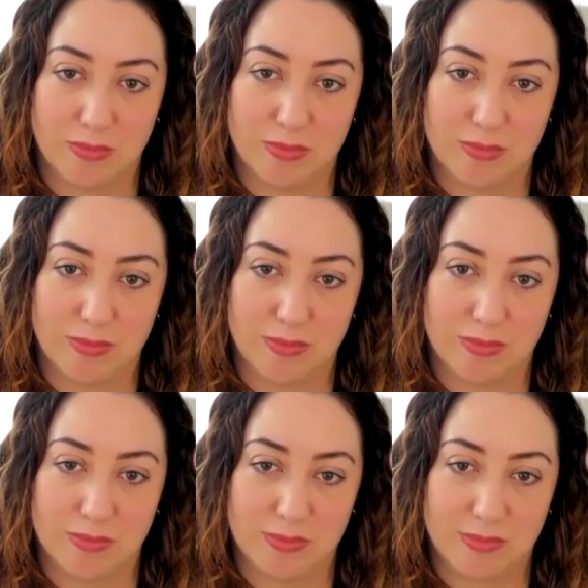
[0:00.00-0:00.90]

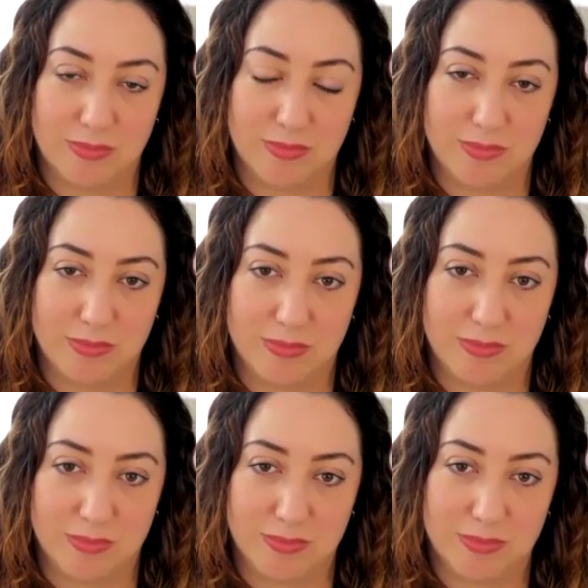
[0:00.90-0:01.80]

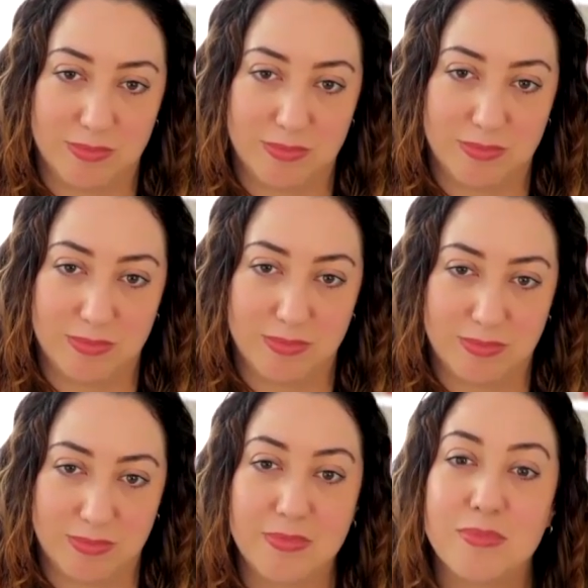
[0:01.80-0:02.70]

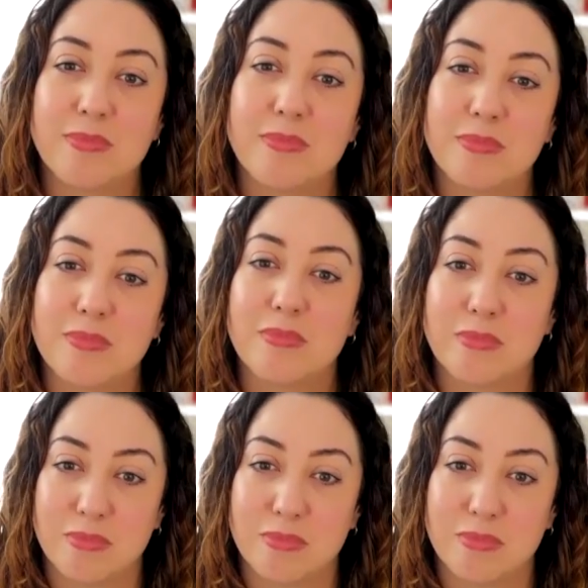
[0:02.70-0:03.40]
(not speaking)